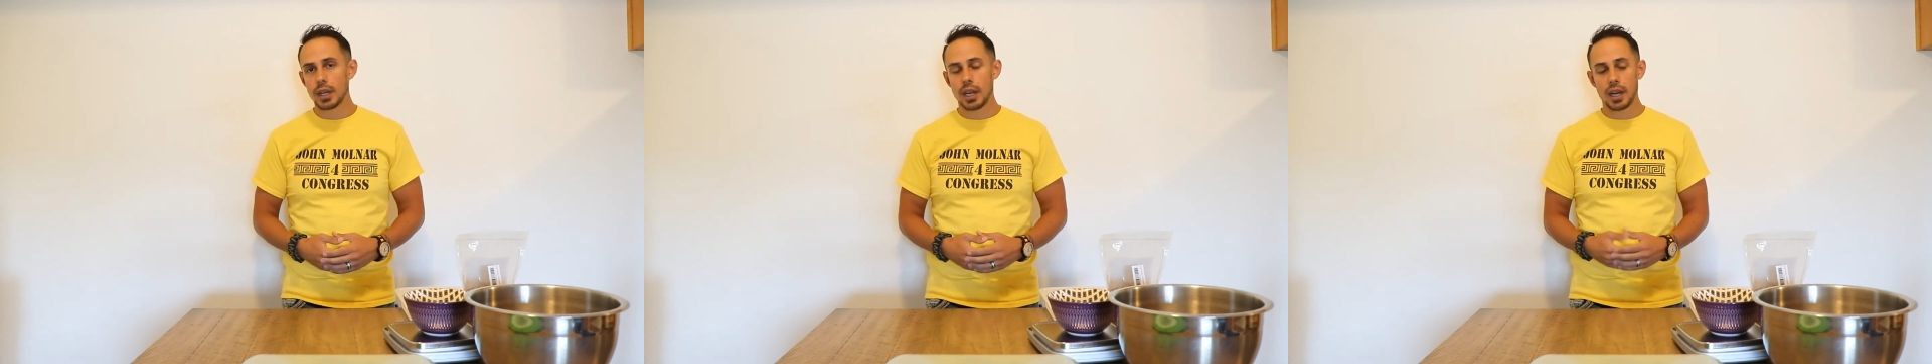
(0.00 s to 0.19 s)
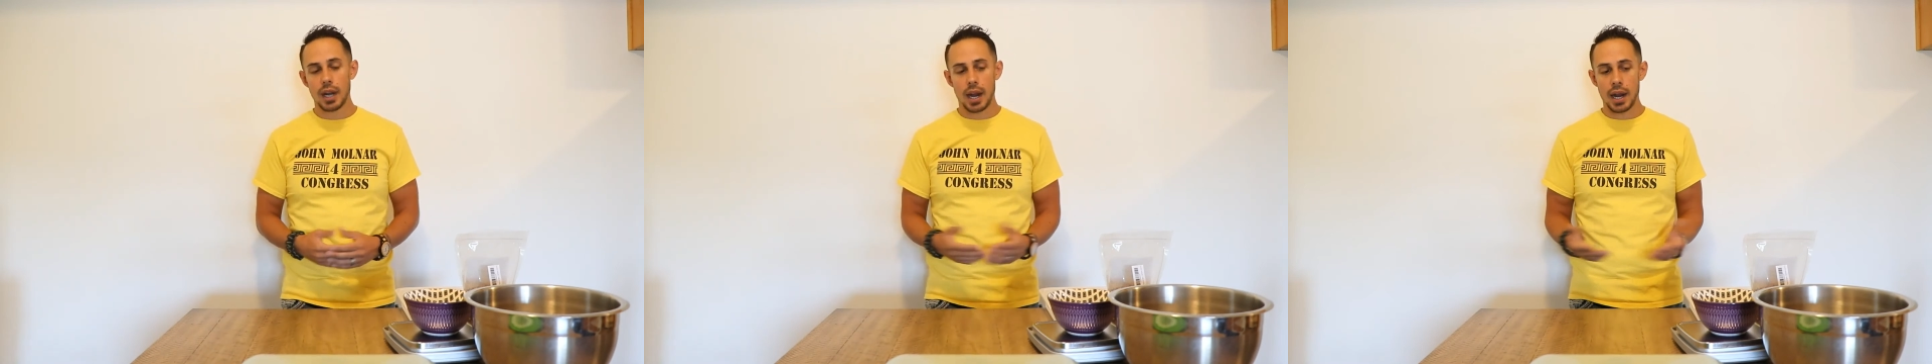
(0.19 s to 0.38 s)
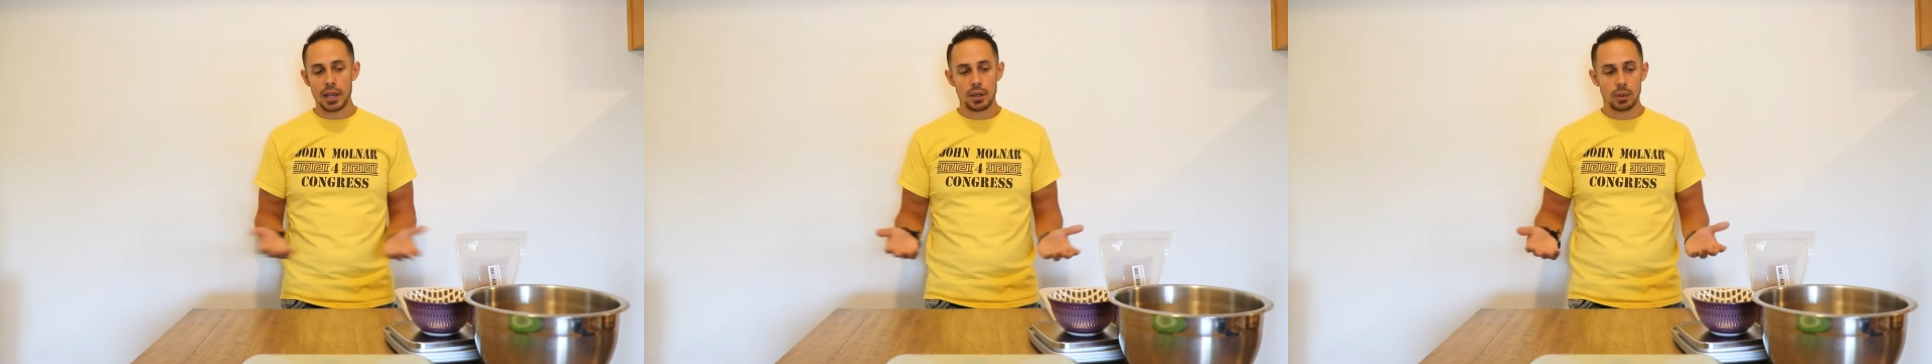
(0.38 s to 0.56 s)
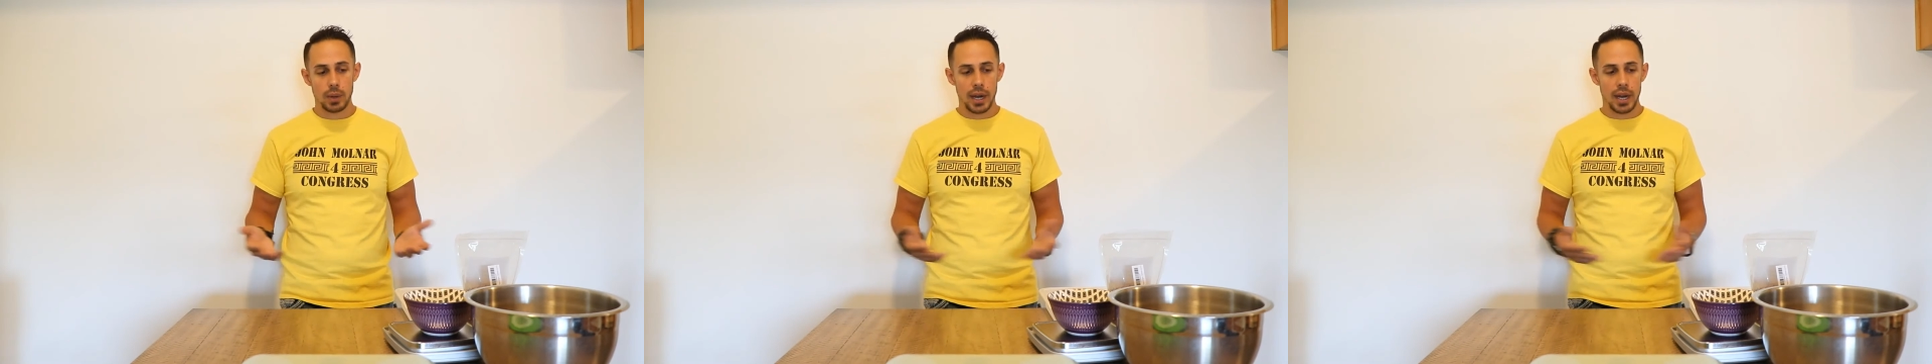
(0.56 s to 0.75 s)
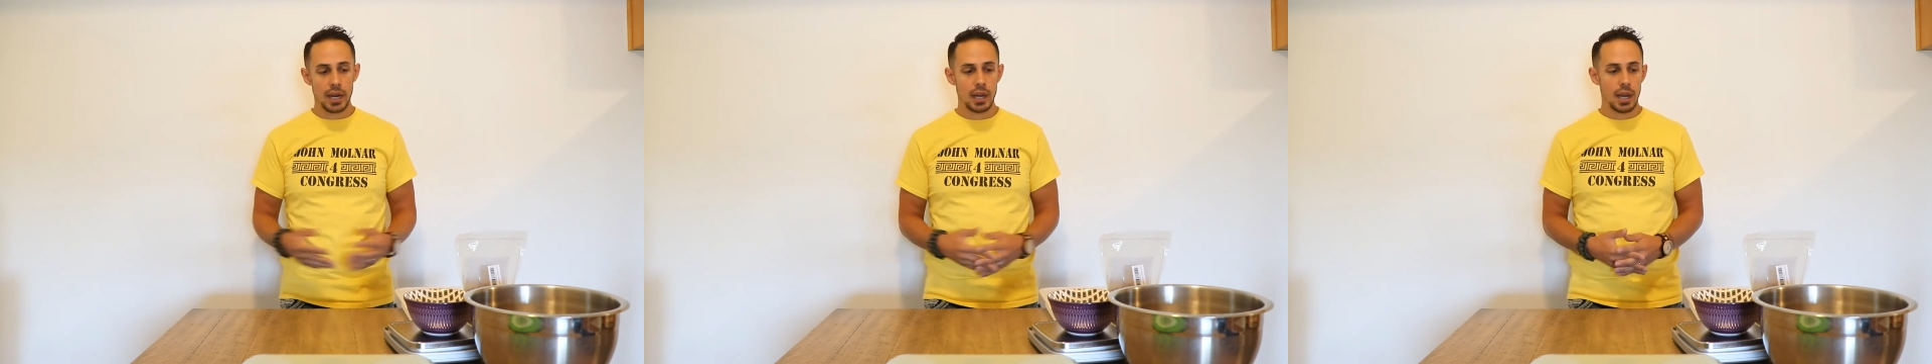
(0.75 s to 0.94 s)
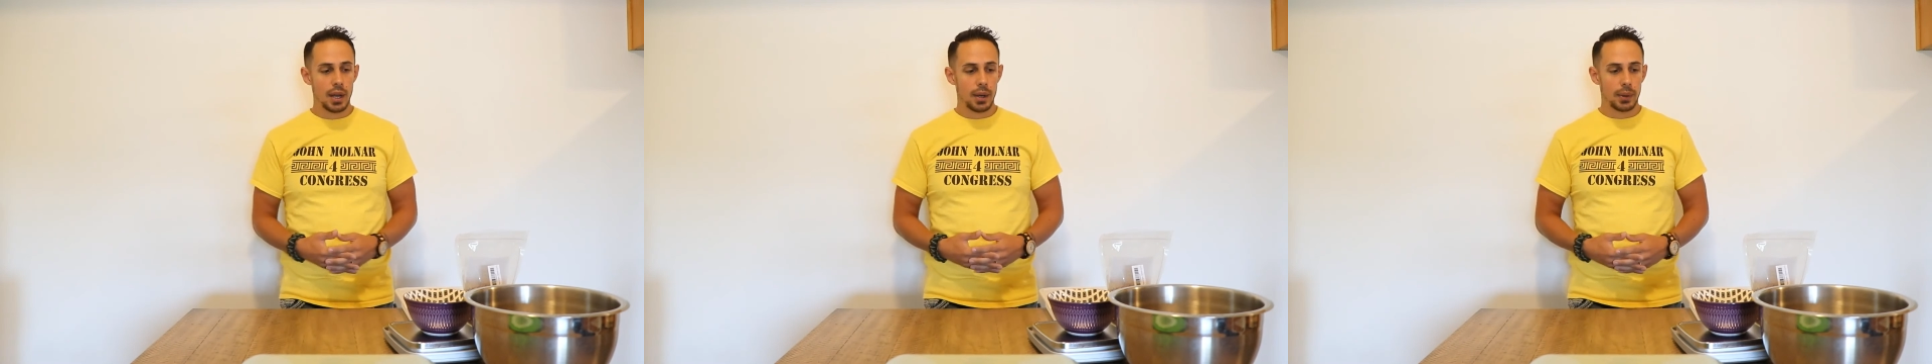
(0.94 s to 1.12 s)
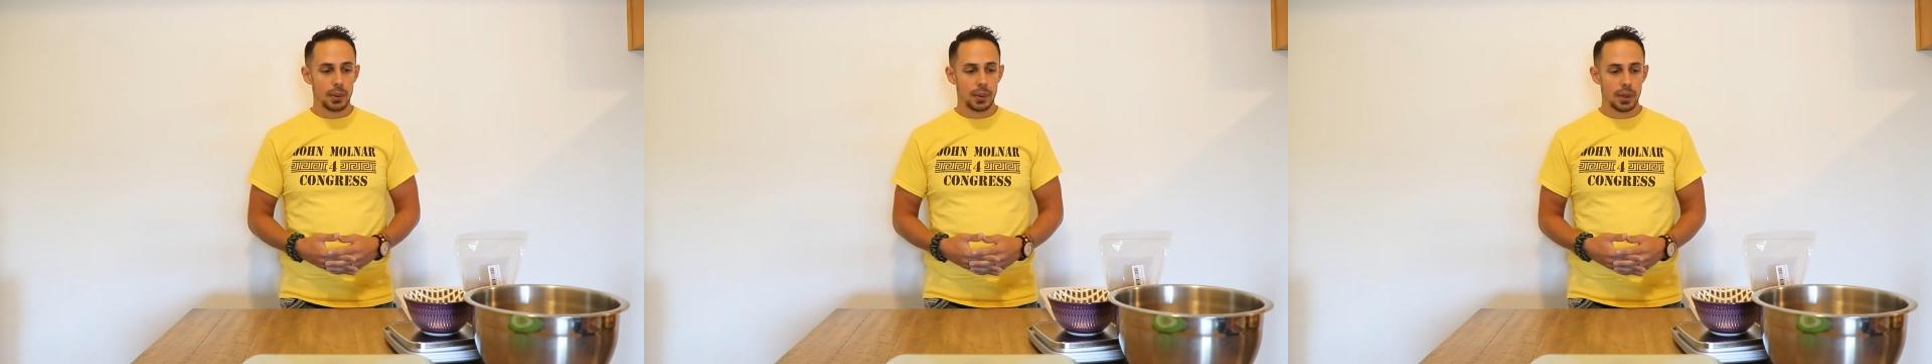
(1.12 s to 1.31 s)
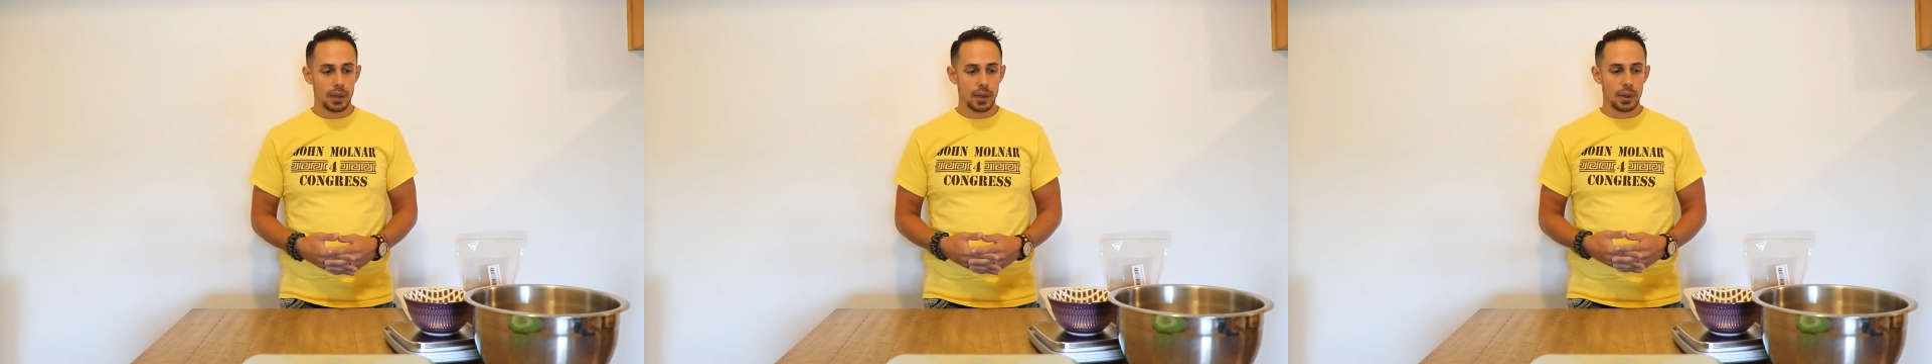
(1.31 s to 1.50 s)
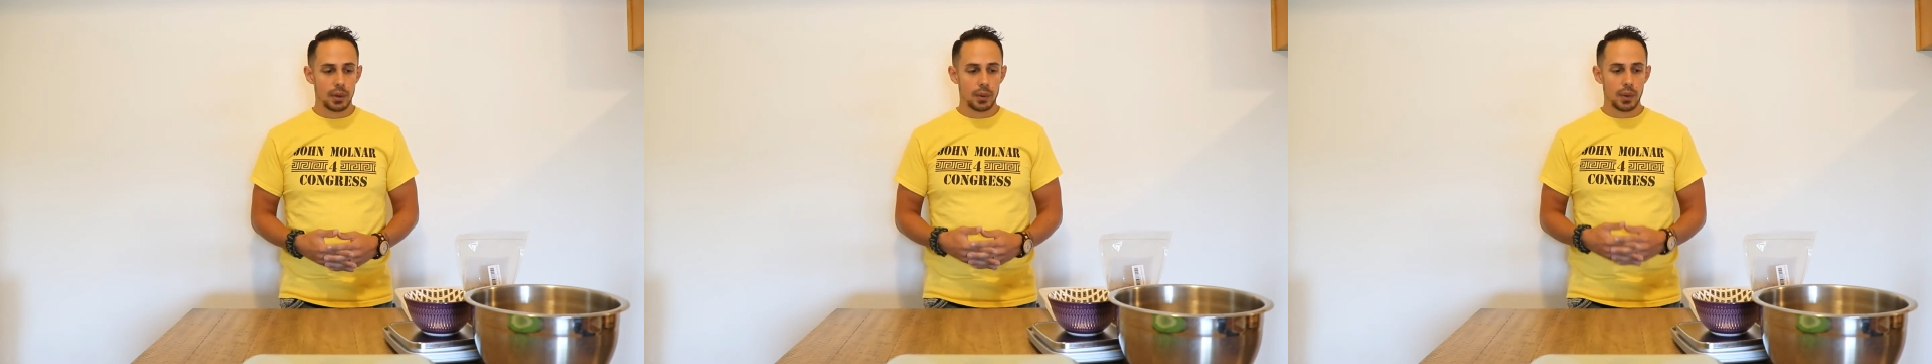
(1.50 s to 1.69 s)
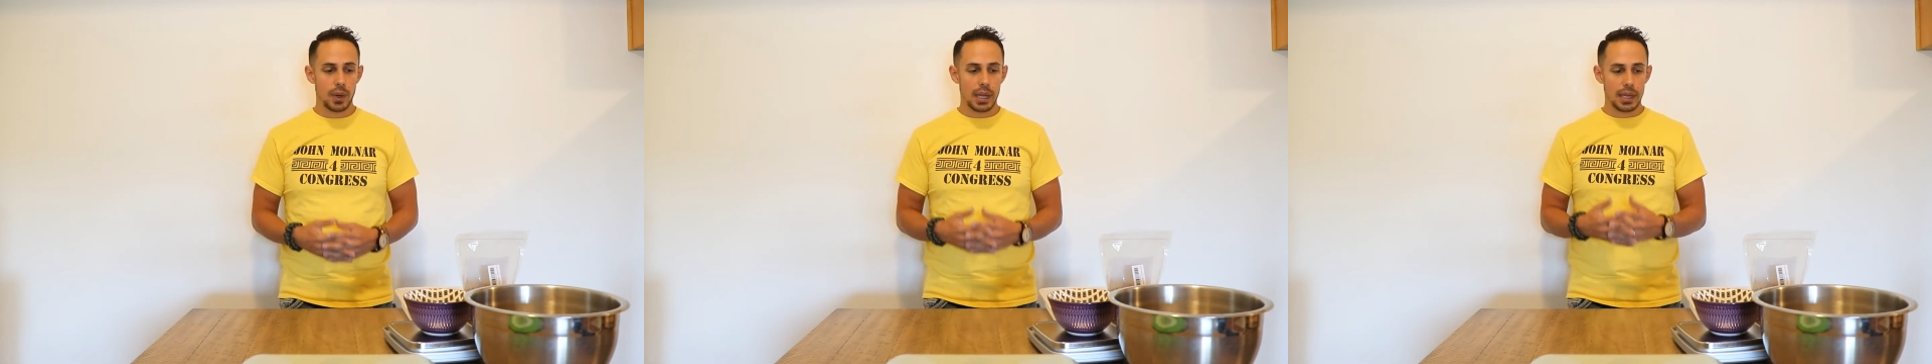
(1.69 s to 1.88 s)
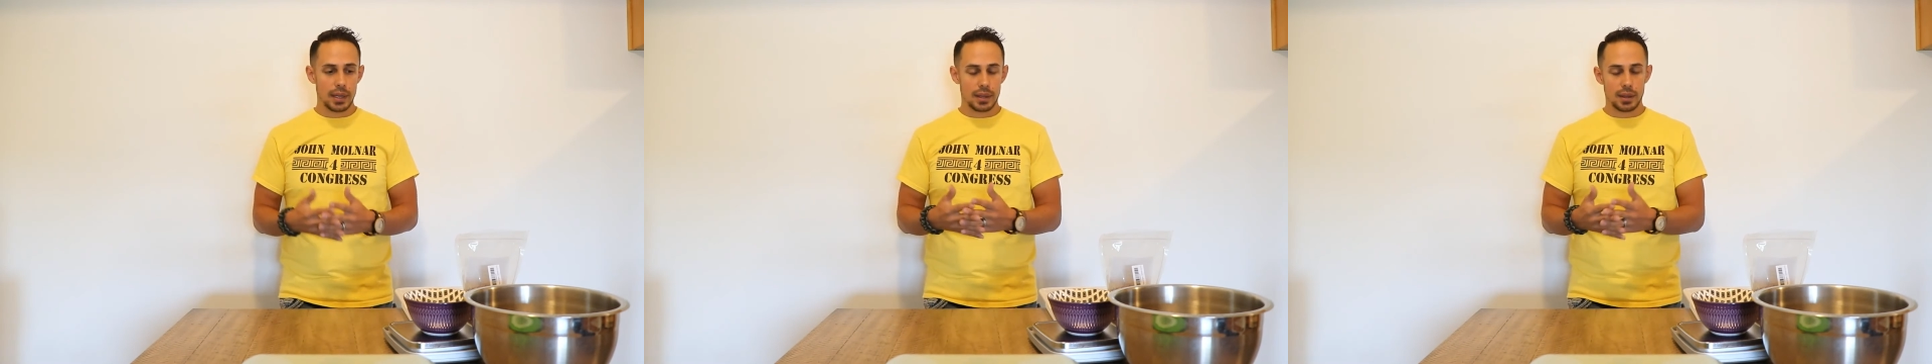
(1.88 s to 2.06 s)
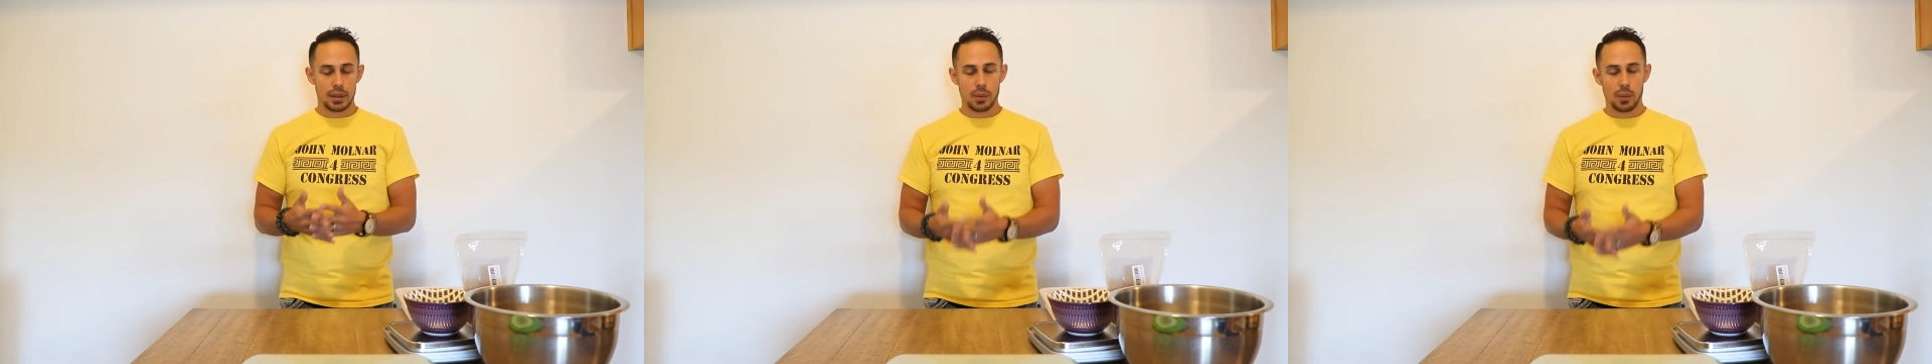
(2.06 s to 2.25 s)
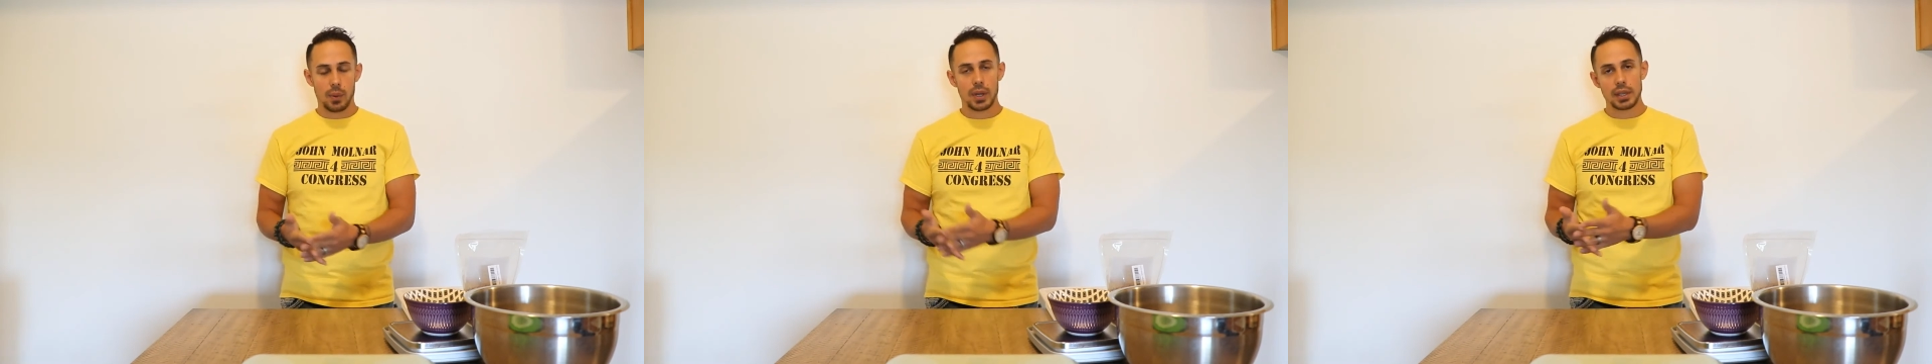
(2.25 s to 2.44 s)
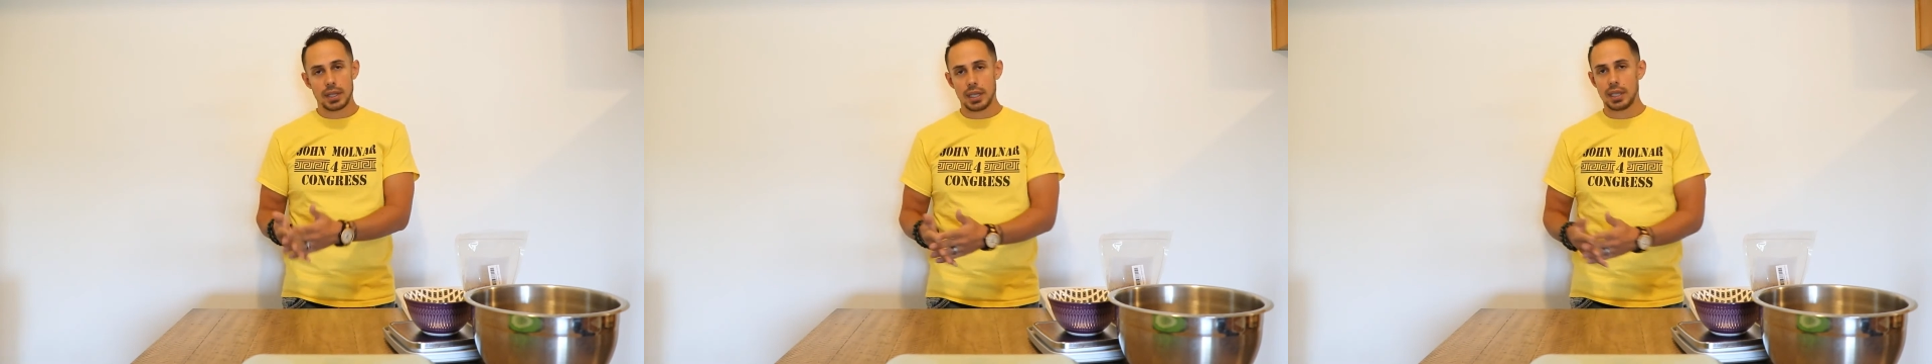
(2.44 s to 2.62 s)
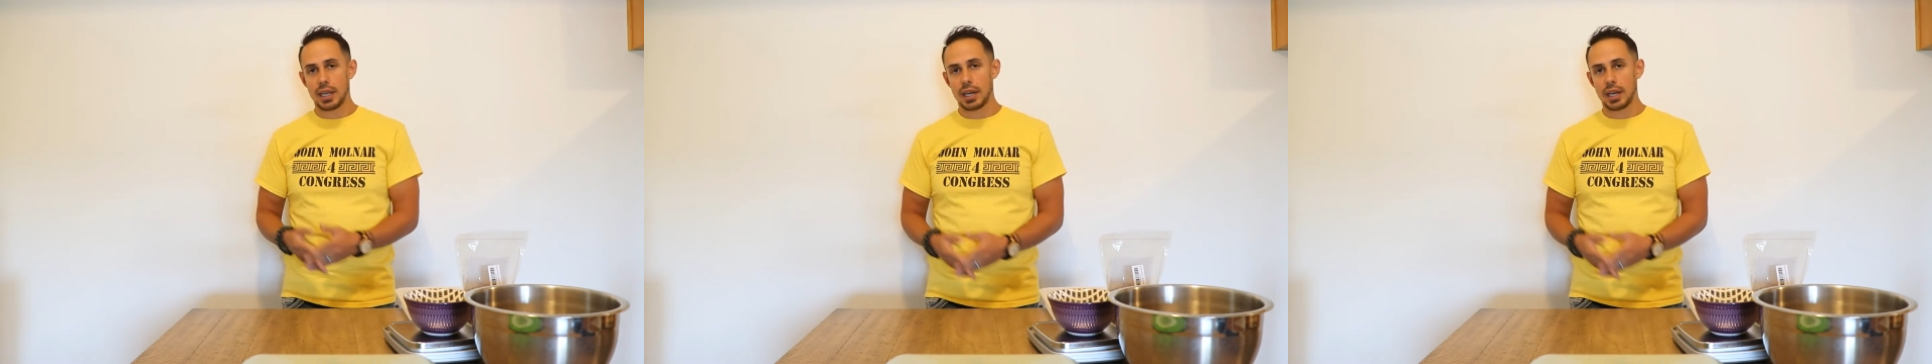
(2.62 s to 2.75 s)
Either way, the one thing